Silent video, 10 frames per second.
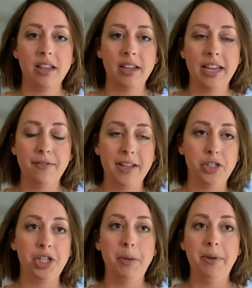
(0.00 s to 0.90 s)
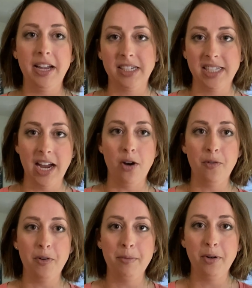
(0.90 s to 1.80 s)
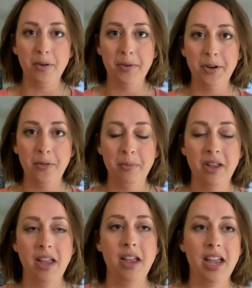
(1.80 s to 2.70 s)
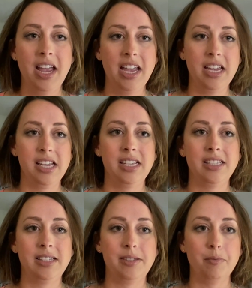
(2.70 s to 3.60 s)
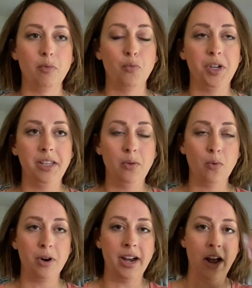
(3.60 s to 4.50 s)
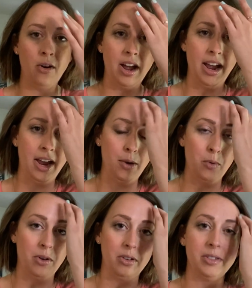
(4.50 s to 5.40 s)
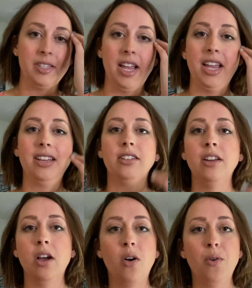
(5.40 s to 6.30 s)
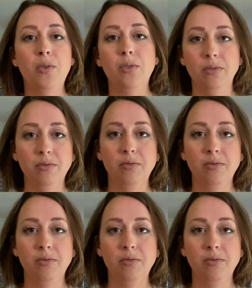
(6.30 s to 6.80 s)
gift that she picked out from her room is really worn out, I will say, no,